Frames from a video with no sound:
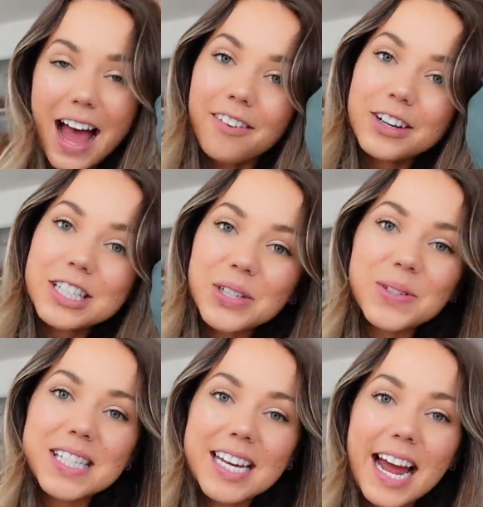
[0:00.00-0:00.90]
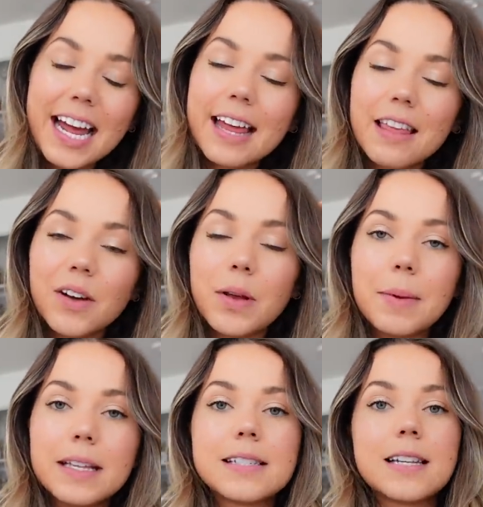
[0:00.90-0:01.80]
every Tuesday. And then we
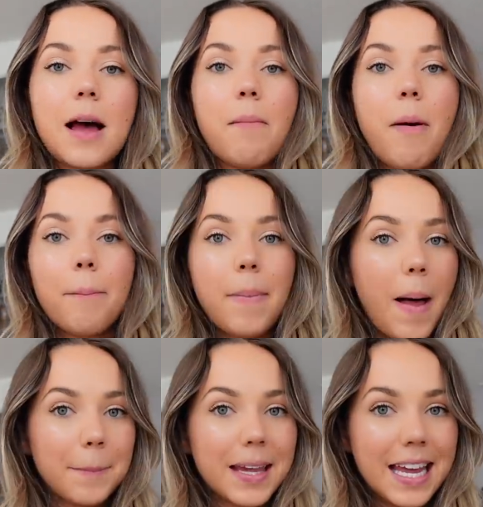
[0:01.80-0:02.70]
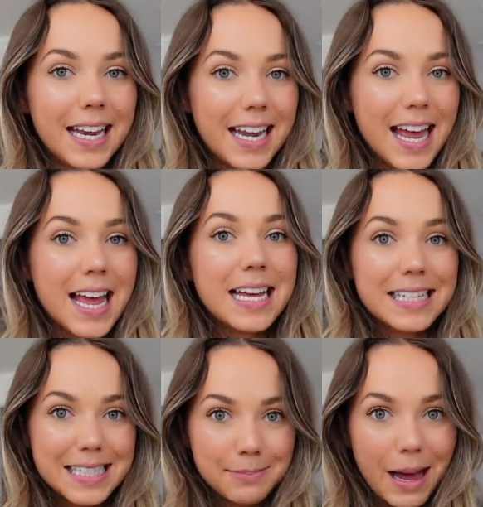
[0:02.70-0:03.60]
made some pumpkin
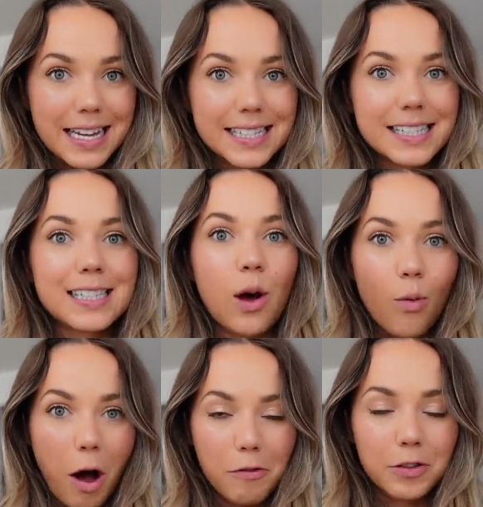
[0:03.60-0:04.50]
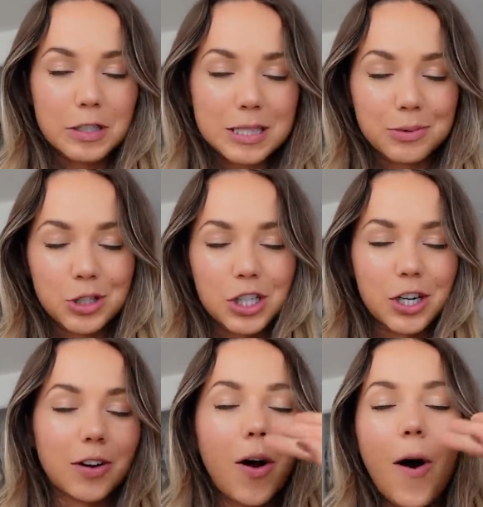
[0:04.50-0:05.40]
spice waffles, which
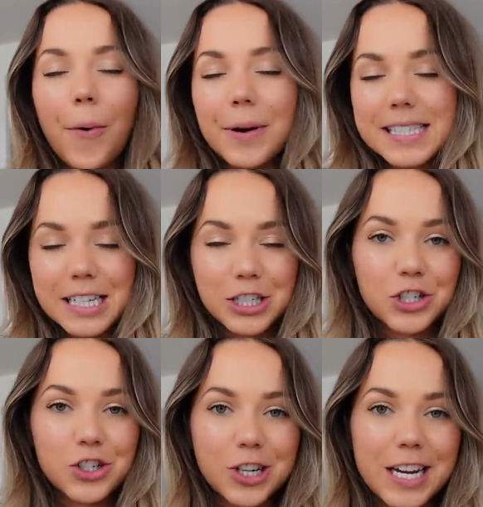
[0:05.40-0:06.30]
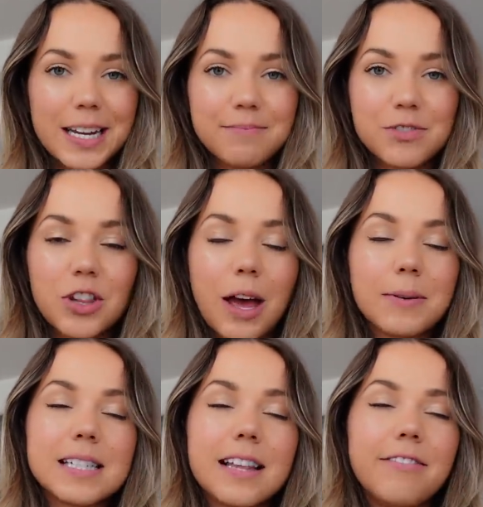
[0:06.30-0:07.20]
are always such a treat. So that
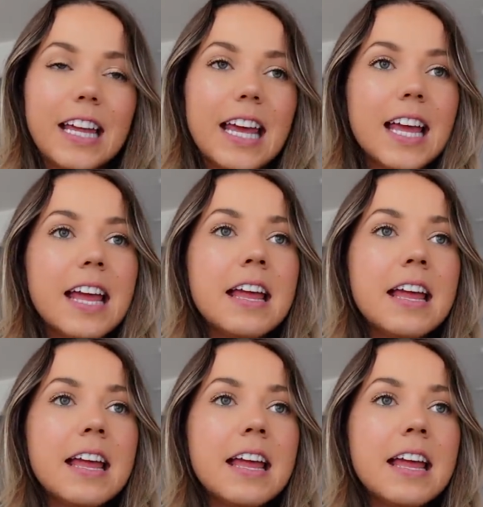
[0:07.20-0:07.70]
was lovely.